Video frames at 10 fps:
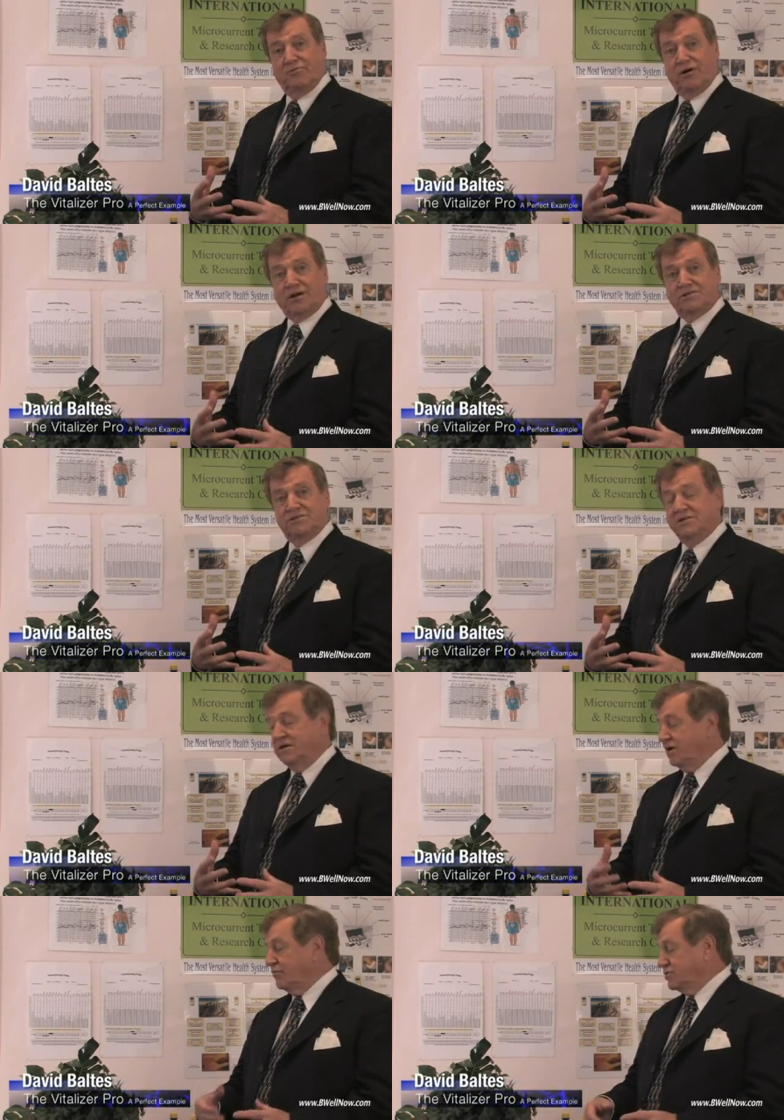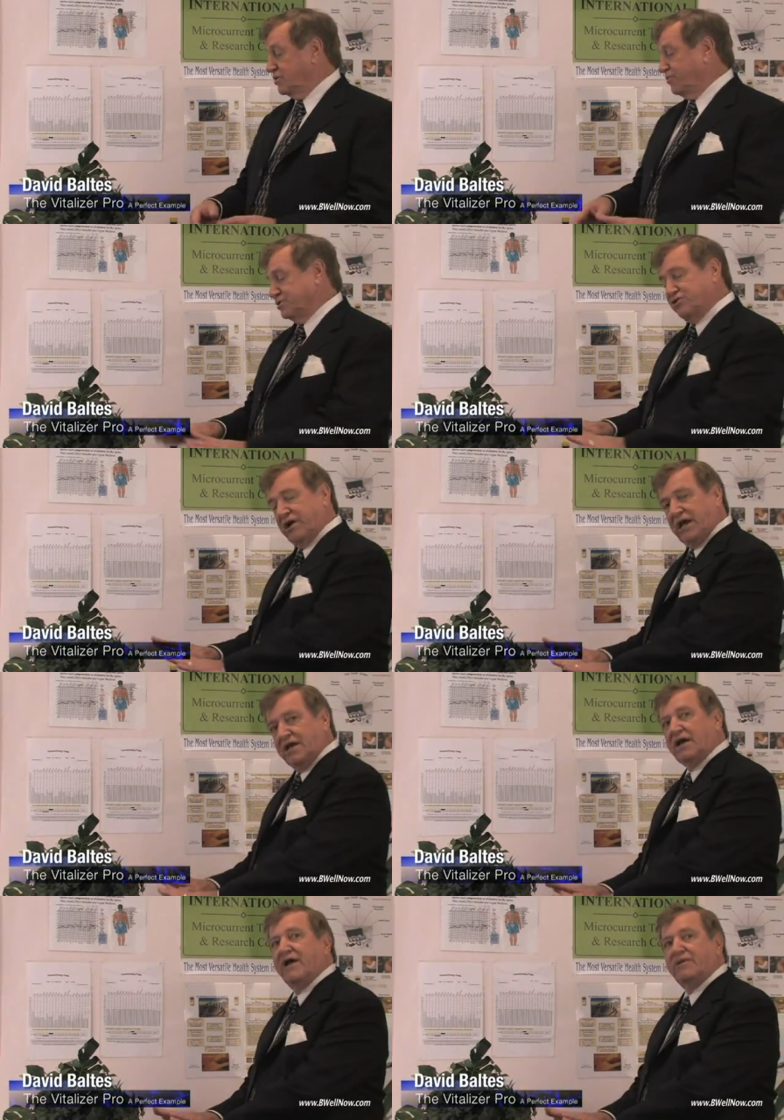works. Would you put your
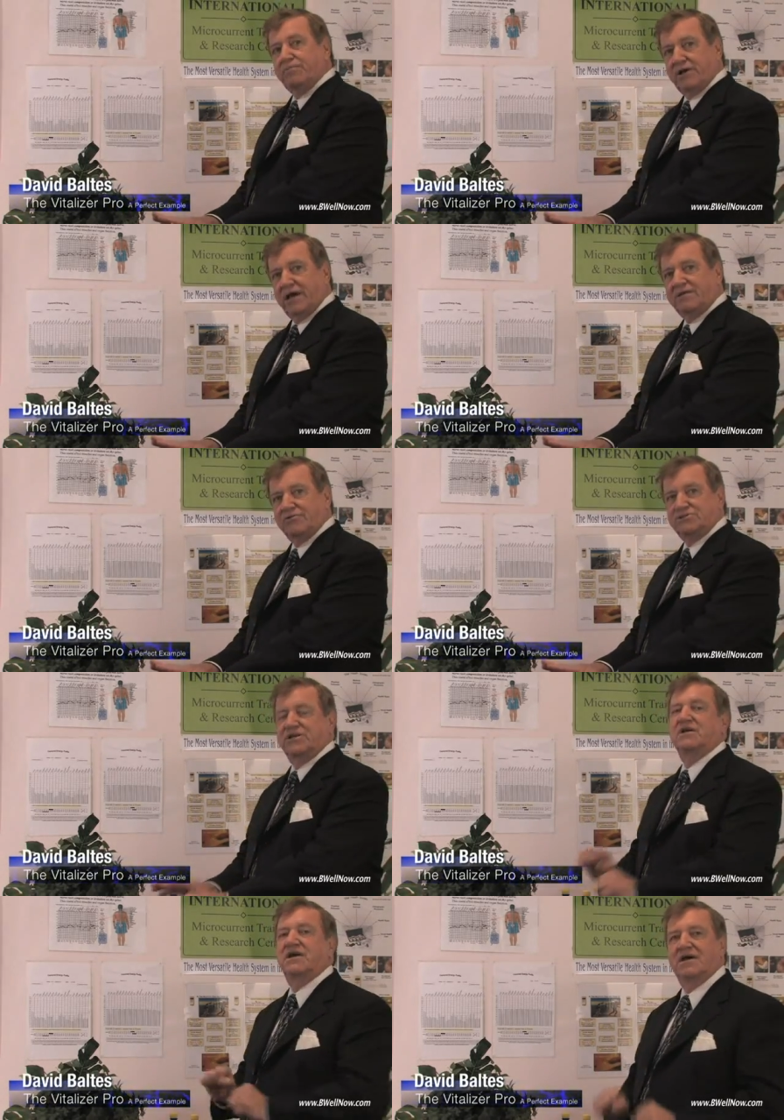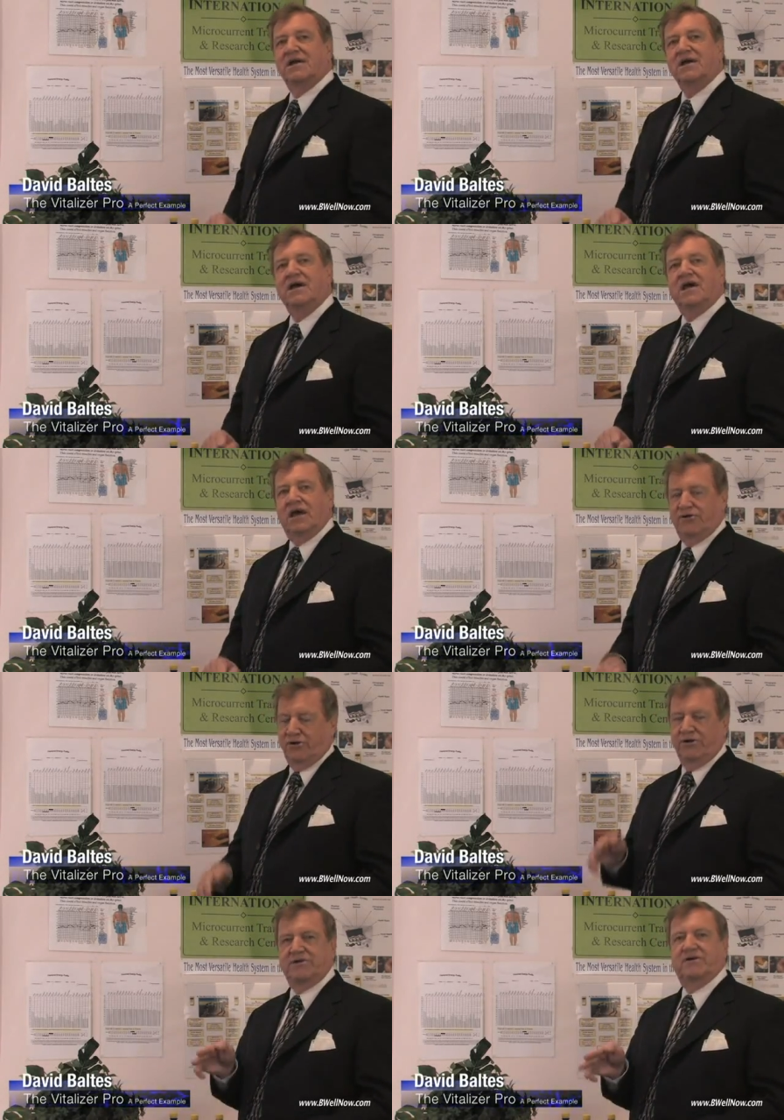hand on the plate, which she did, and
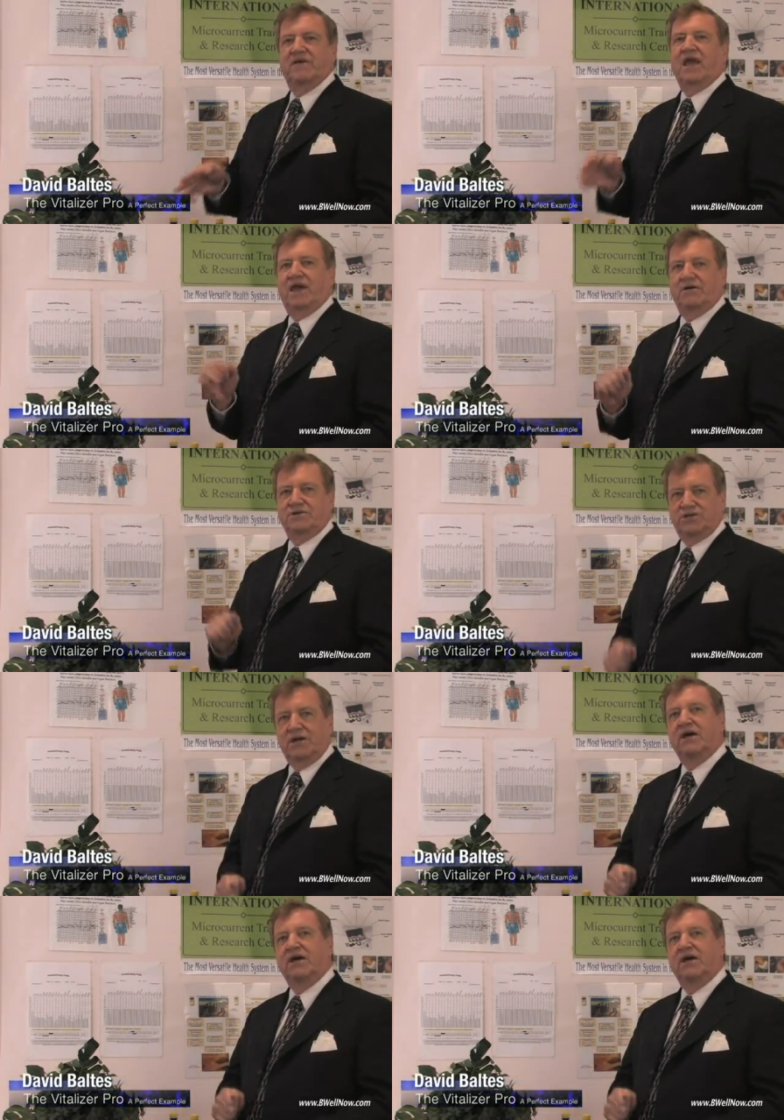turn it to the energy